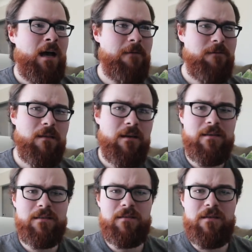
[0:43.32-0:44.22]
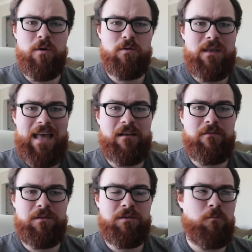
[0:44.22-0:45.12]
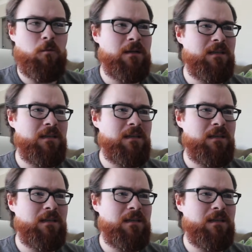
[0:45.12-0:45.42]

I feel like this is the most lackluster one,